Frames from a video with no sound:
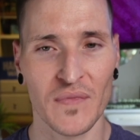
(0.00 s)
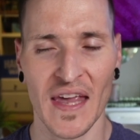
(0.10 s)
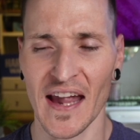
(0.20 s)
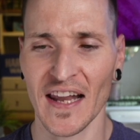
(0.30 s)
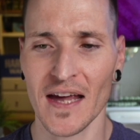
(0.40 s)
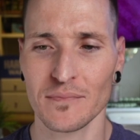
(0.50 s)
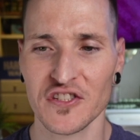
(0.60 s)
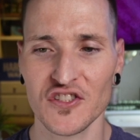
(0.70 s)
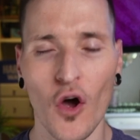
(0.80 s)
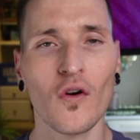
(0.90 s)
and I am
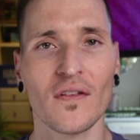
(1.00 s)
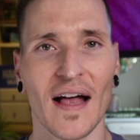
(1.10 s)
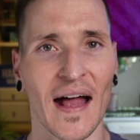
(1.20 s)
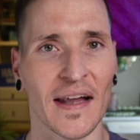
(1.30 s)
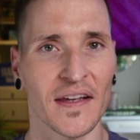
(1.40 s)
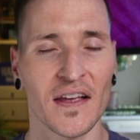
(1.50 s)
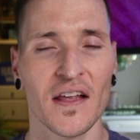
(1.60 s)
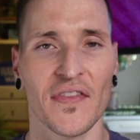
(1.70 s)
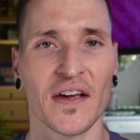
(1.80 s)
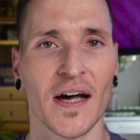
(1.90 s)
so glad
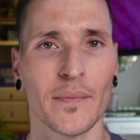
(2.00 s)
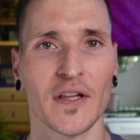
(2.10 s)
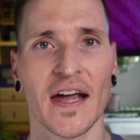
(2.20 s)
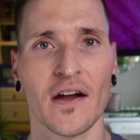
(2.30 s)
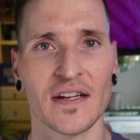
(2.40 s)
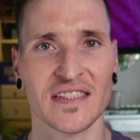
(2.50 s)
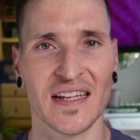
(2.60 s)
that Kamala Harris